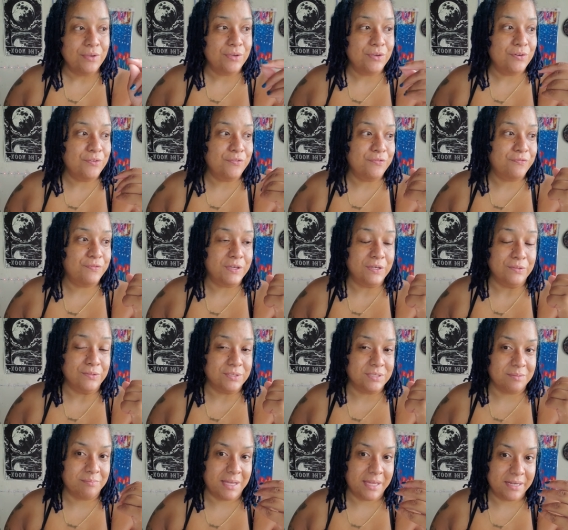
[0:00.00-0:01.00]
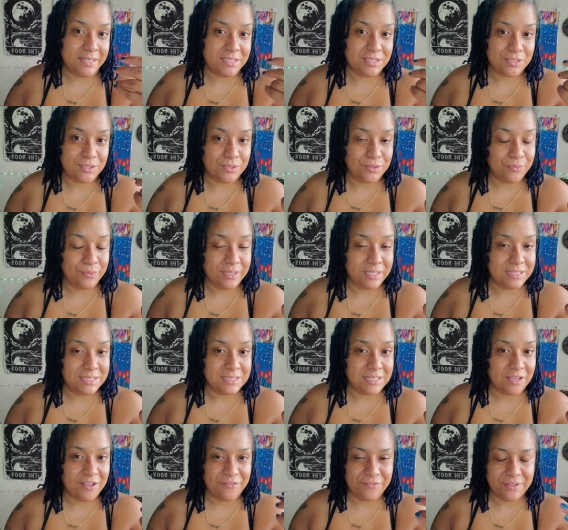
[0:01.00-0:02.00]
You feel somebody's doing
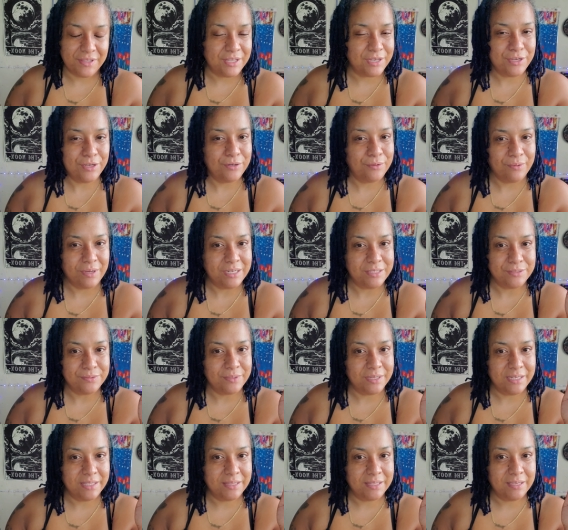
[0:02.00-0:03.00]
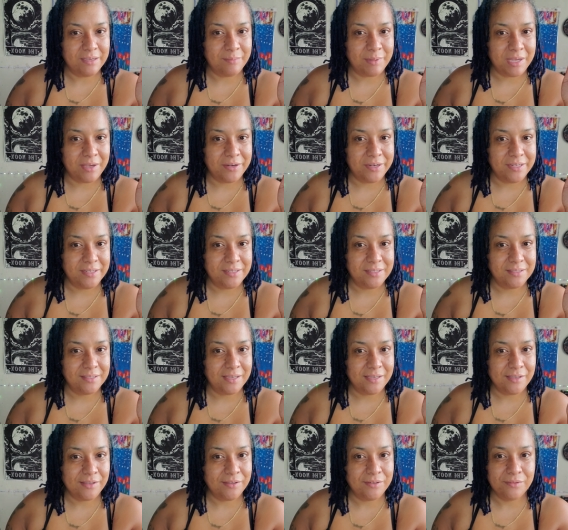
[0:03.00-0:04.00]
stuff and then you don't wanna do anything about it.
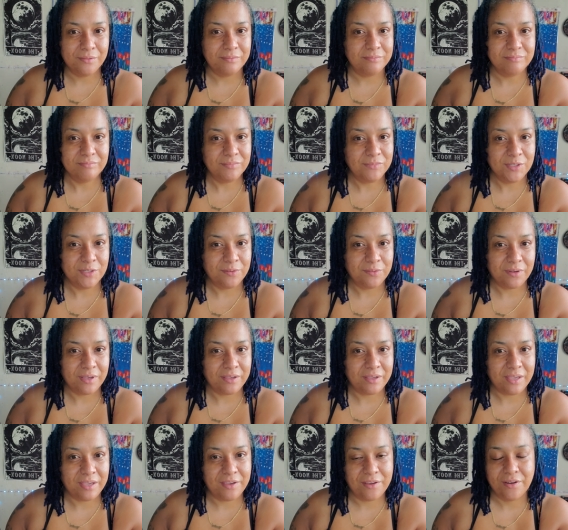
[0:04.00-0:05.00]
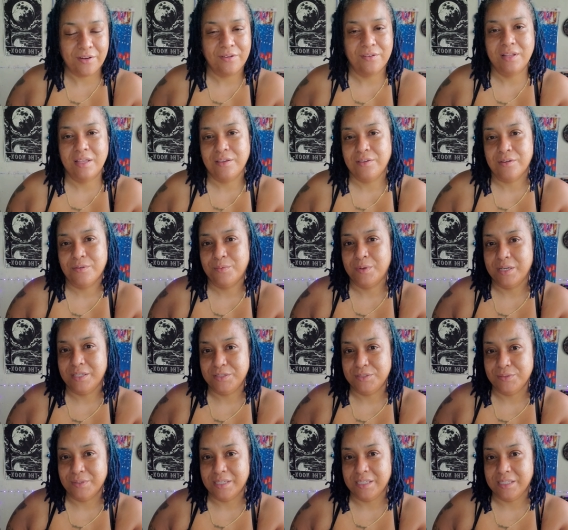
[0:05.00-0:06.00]
Like you don't you don't care like you don't want to
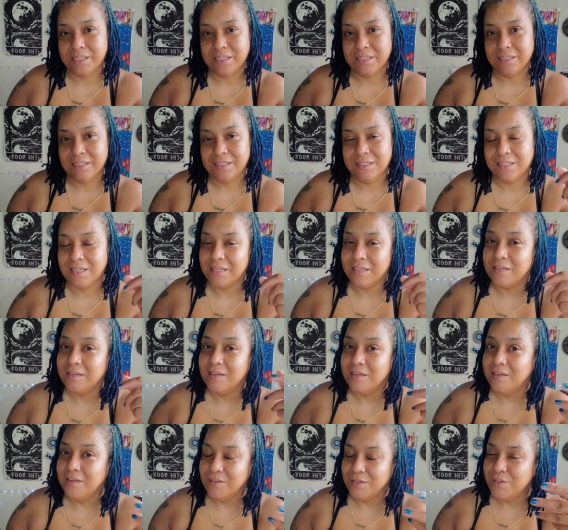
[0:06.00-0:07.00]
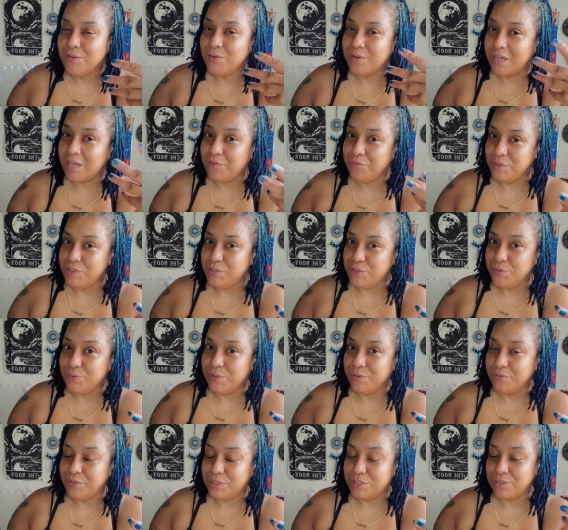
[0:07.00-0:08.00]
do anything like you can
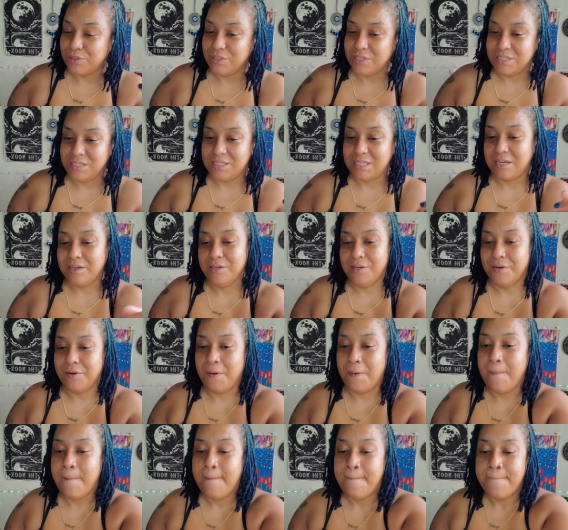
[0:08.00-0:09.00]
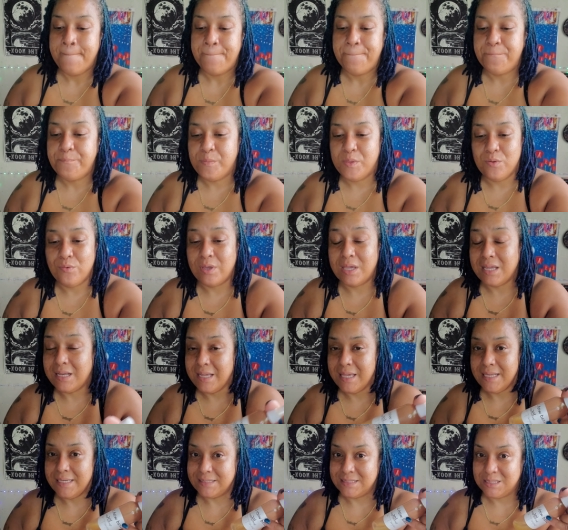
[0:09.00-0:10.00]
do a return a sender you can
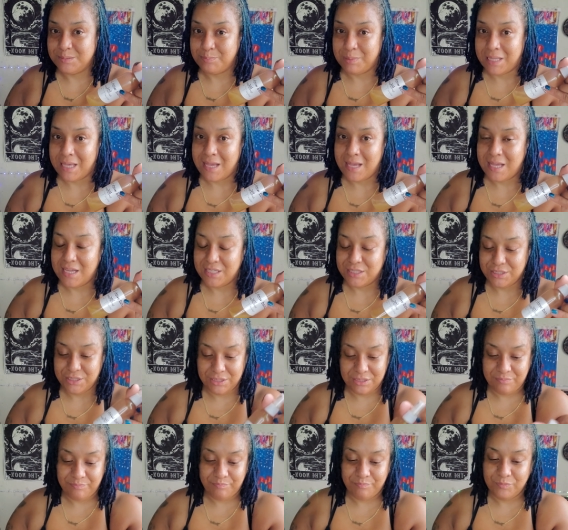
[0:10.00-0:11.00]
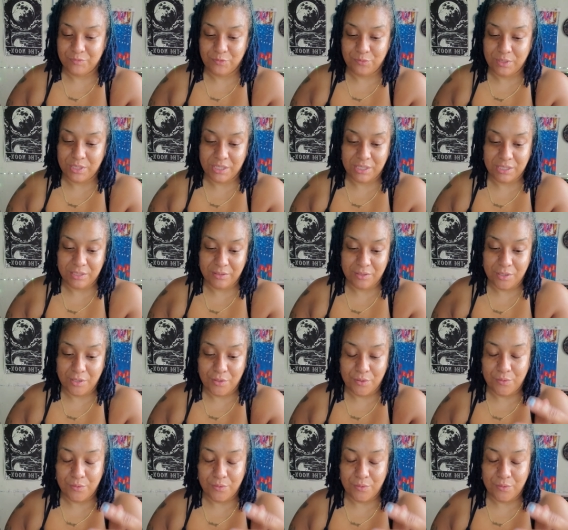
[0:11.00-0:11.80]
get a splash you can